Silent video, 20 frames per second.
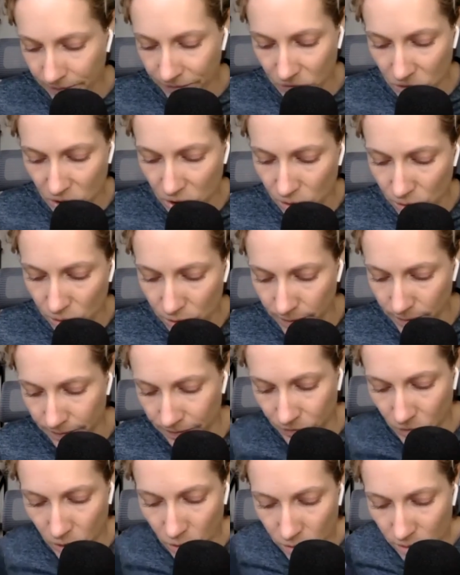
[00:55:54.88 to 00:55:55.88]
So
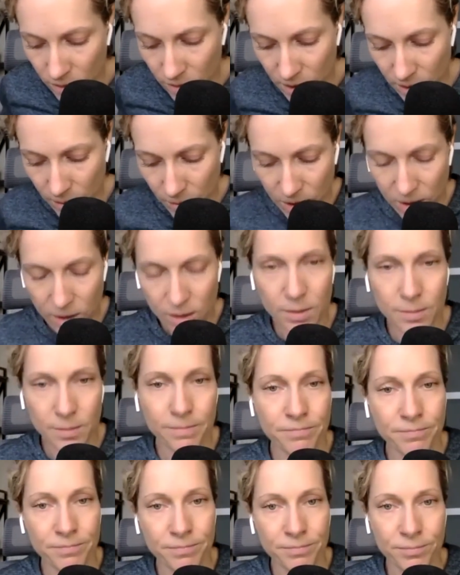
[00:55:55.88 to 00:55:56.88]
those are some of the.
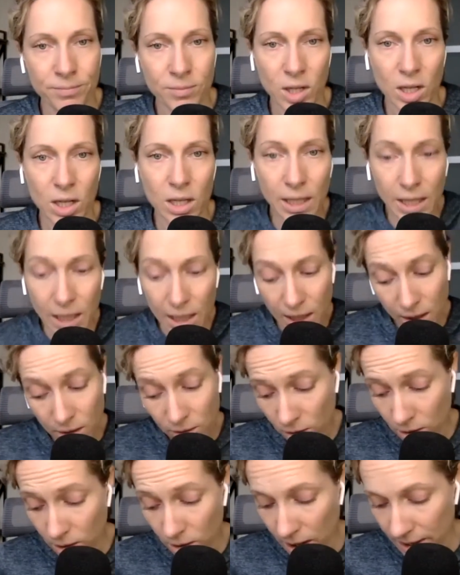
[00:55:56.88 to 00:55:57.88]
Cleaning out
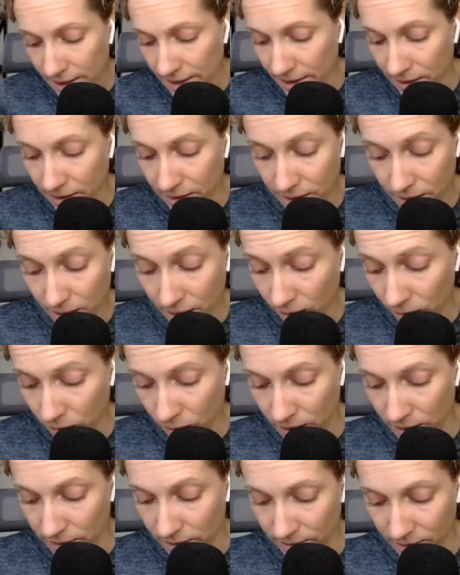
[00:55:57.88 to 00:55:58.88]
your closet is another
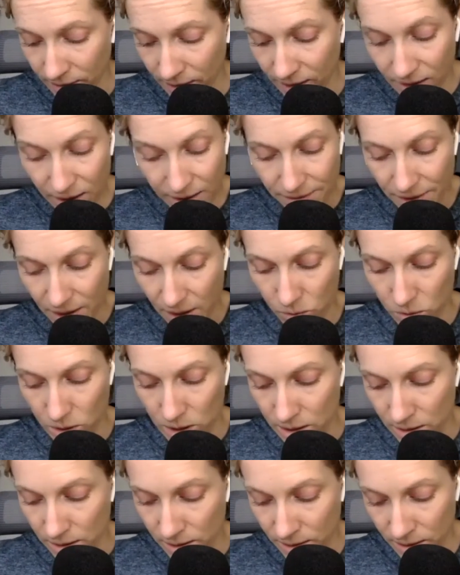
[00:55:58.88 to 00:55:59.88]
one. I love that
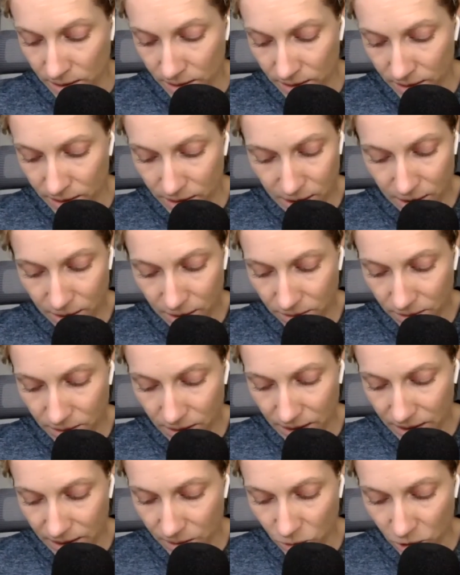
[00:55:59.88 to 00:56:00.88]
one.
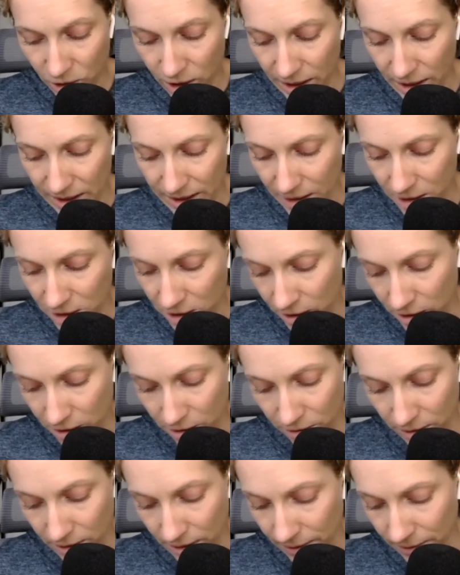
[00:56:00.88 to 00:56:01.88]
Get some organization in
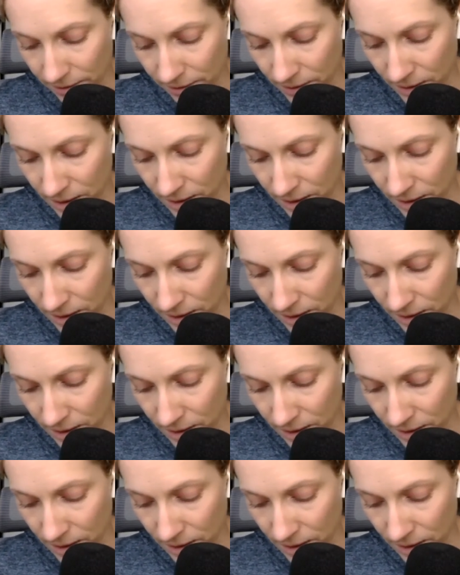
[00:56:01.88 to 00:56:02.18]
your life.